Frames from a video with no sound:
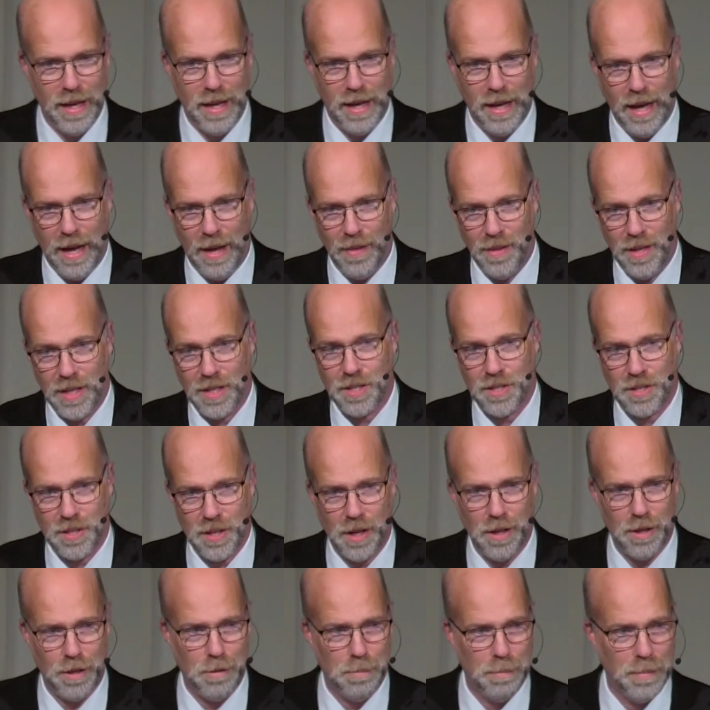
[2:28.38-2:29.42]
And this
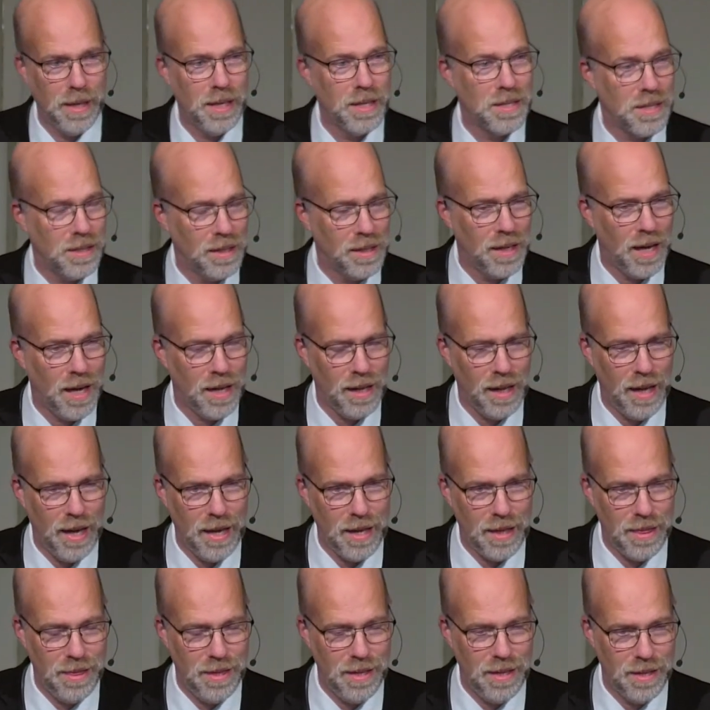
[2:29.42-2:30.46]
psalm is a lot
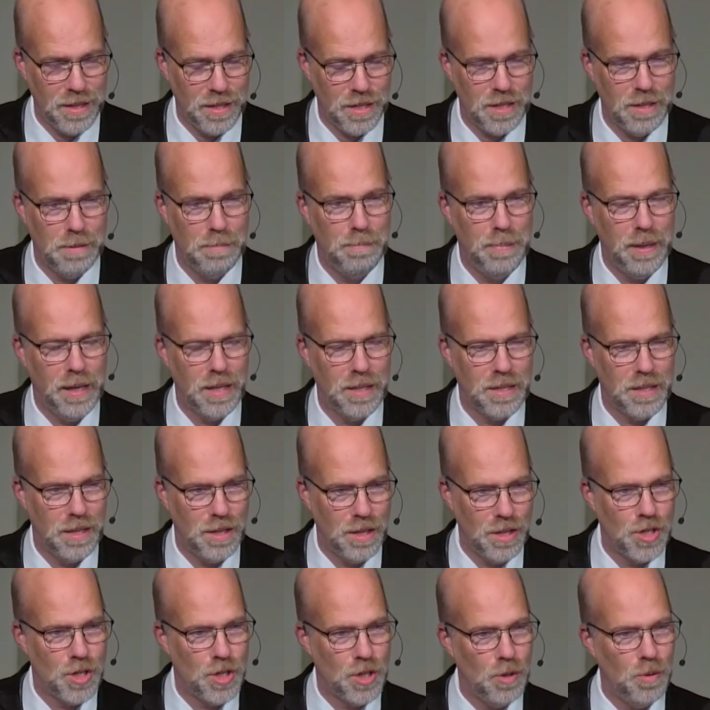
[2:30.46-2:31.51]
like this because it
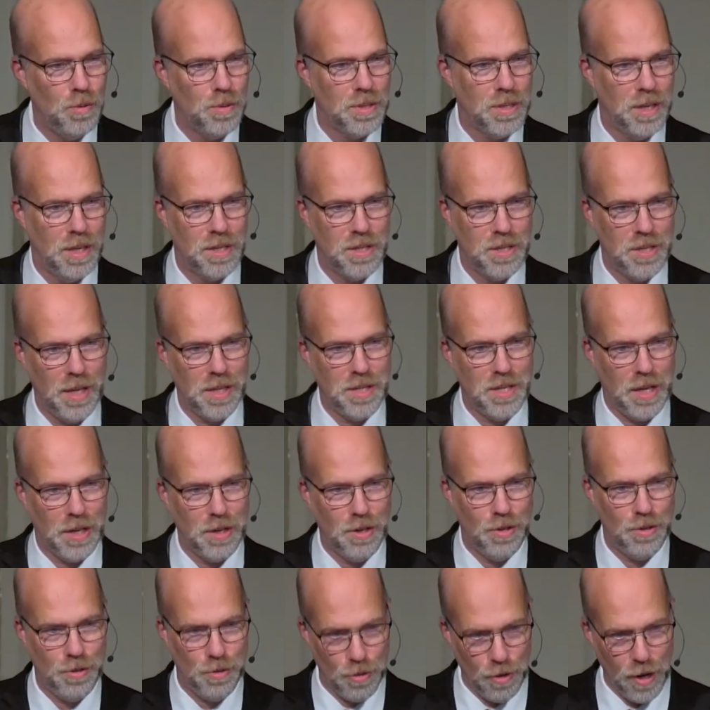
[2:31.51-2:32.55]
shows us such a
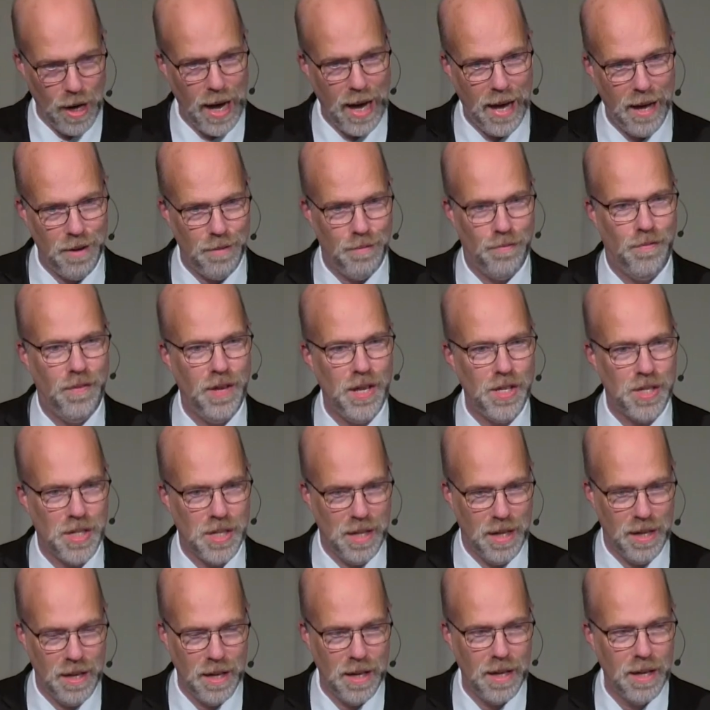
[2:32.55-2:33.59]
grand
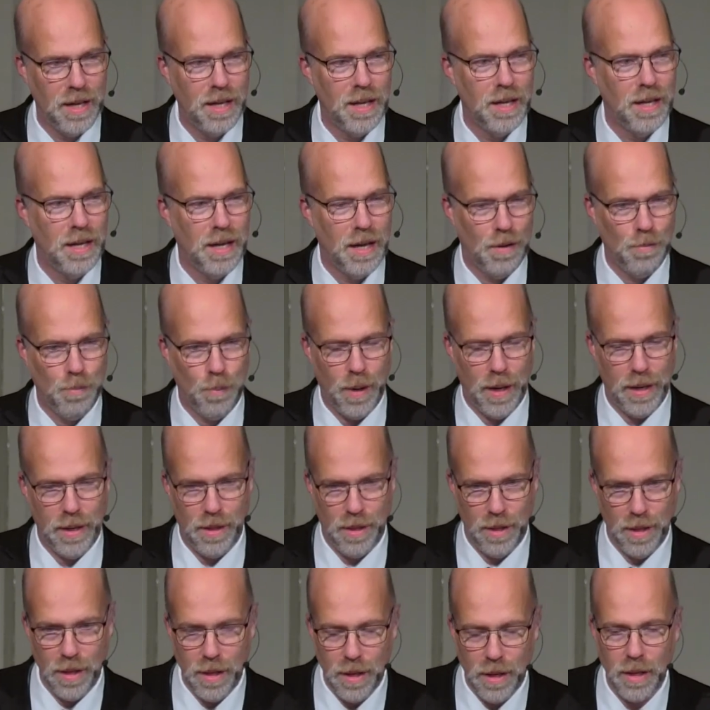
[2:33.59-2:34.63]
vision of what
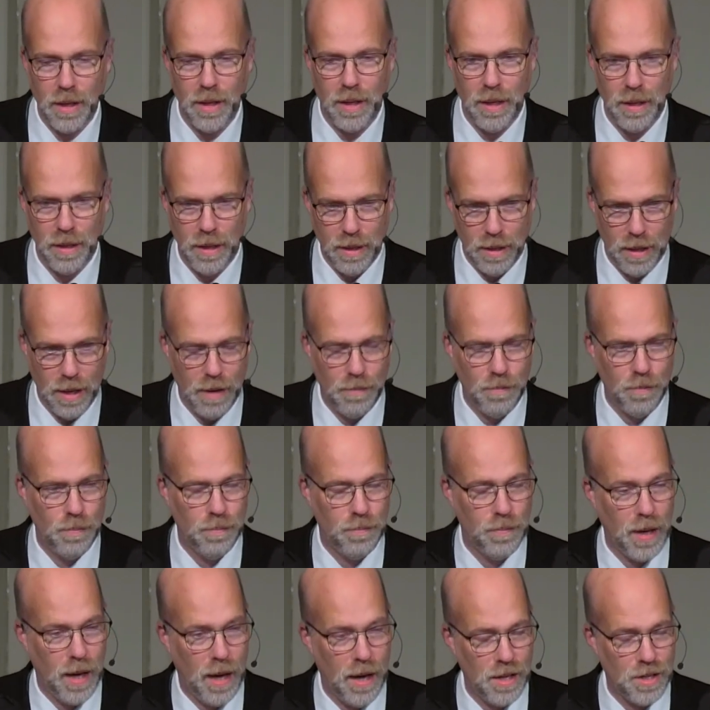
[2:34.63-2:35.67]
of
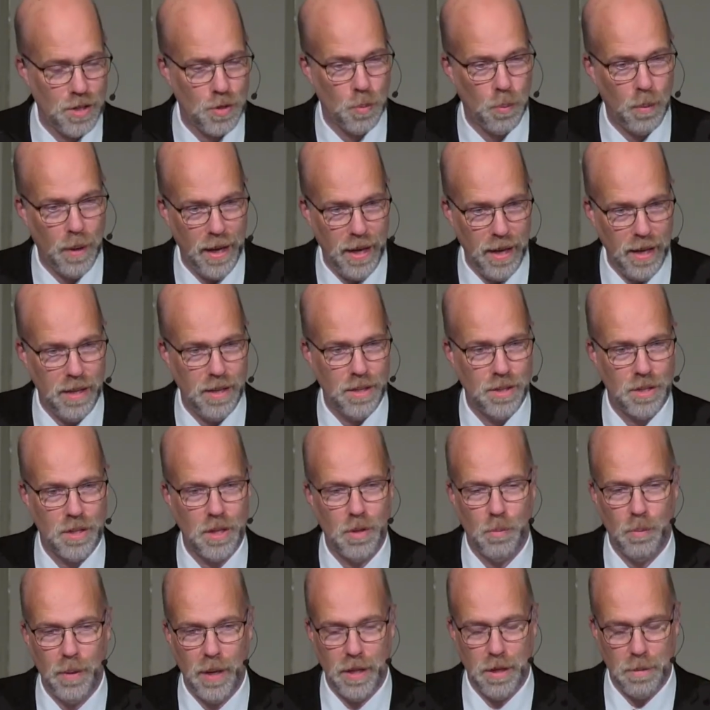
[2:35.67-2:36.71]
God's ways
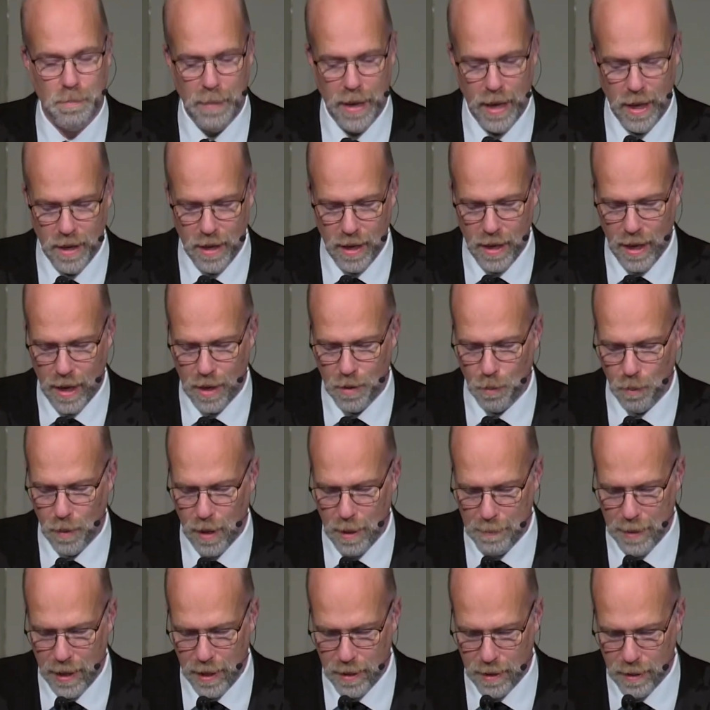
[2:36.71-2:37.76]
with men and
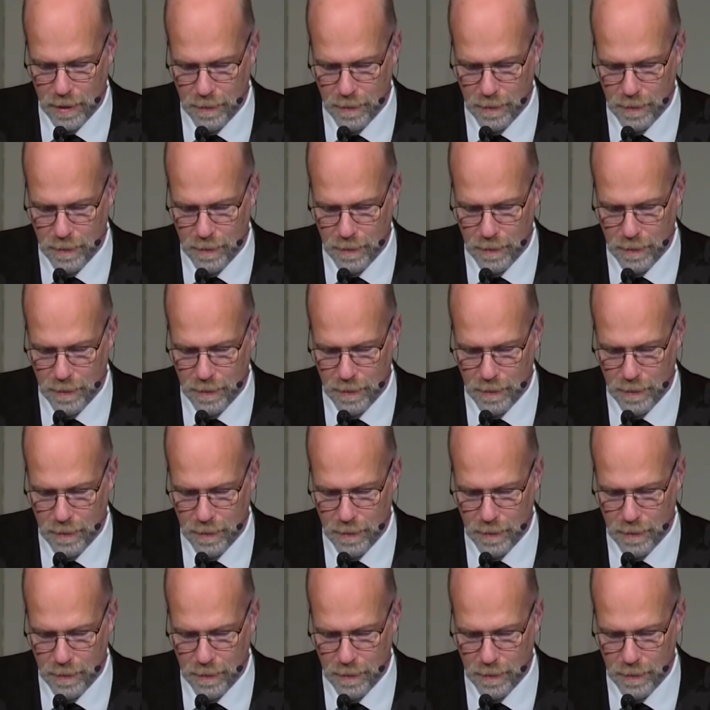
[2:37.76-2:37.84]
women.